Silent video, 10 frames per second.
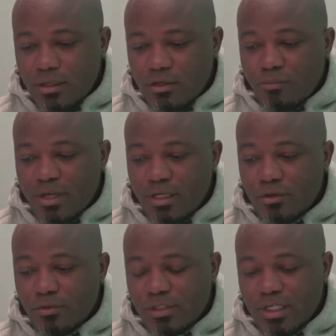You may
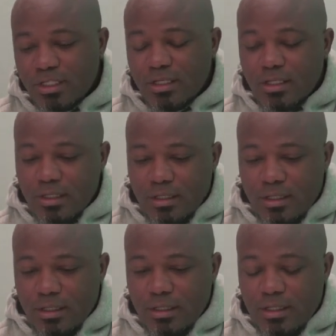use it
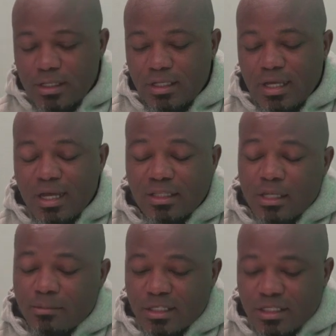in an
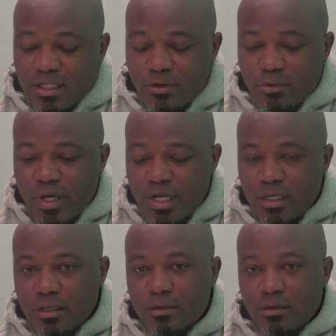imaginary way.